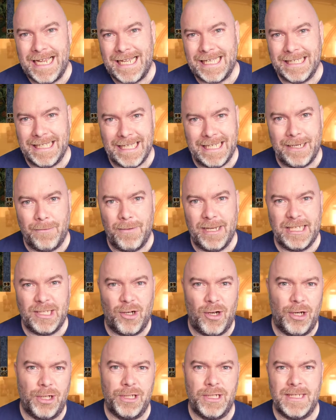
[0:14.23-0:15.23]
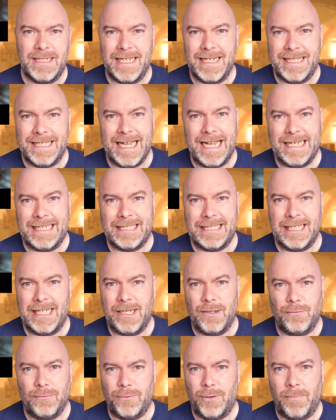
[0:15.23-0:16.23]
And then they went on and did Knights of
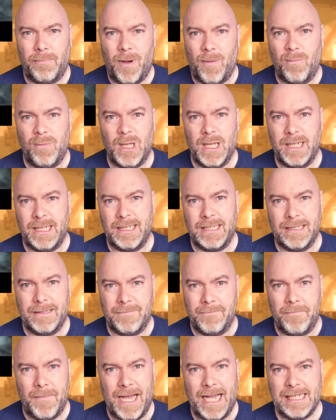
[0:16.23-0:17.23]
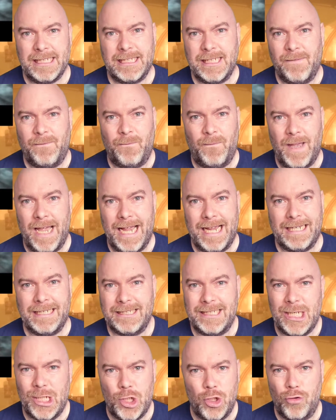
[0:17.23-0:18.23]
the Old Republic and Mass
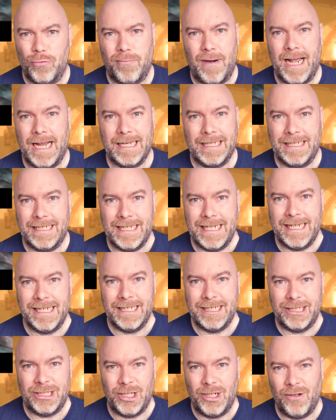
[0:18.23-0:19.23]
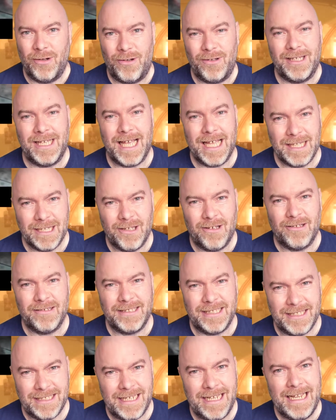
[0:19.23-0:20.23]
Effect and Dragon Age and all that
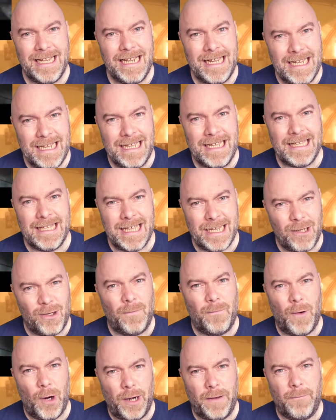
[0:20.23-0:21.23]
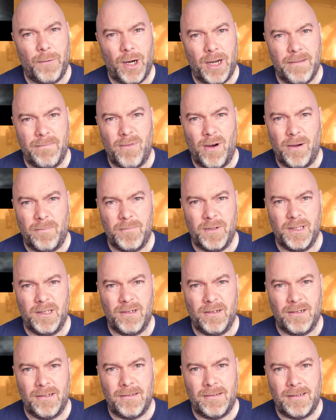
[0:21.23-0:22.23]
lot. And they got very, very
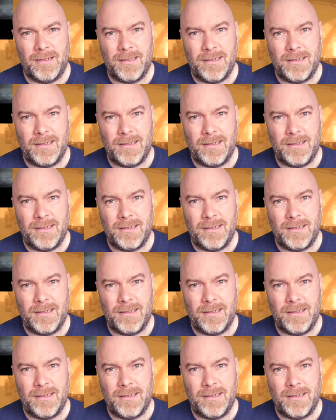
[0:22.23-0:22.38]
popular.